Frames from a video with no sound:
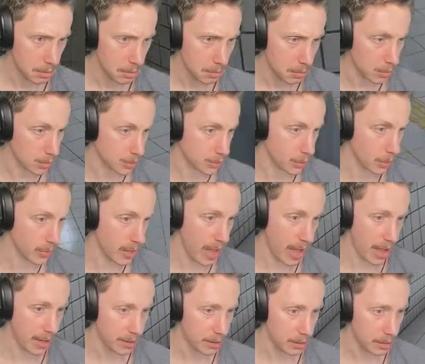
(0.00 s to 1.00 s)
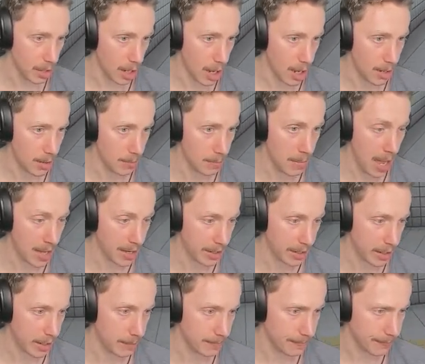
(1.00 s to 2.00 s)
Well, screw that. I'm out of
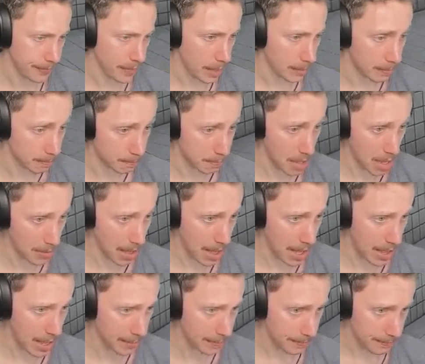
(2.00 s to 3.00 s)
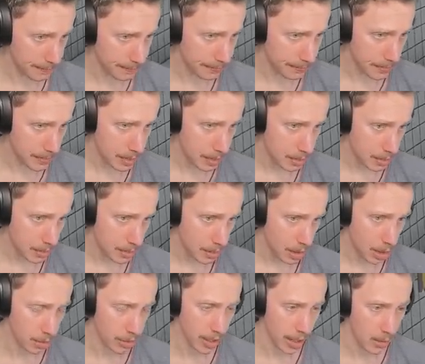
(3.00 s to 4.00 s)
here. Hmm? Bye-bye.
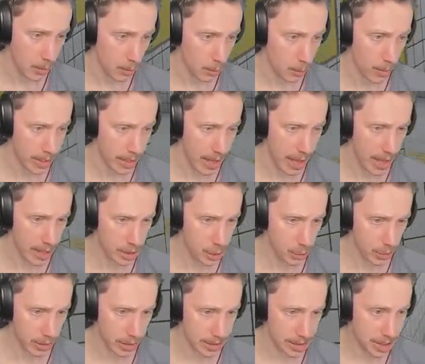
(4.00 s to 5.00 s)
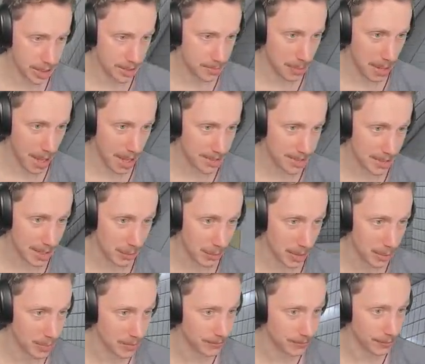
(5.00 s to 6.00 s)
Okay, we actually just passed that
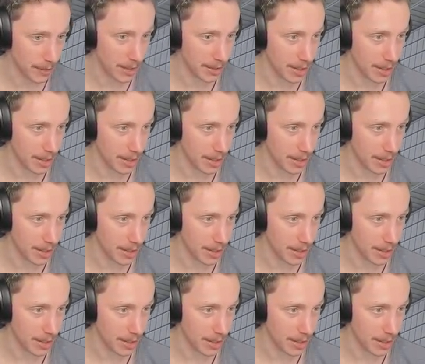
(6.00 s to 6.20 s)
one with flying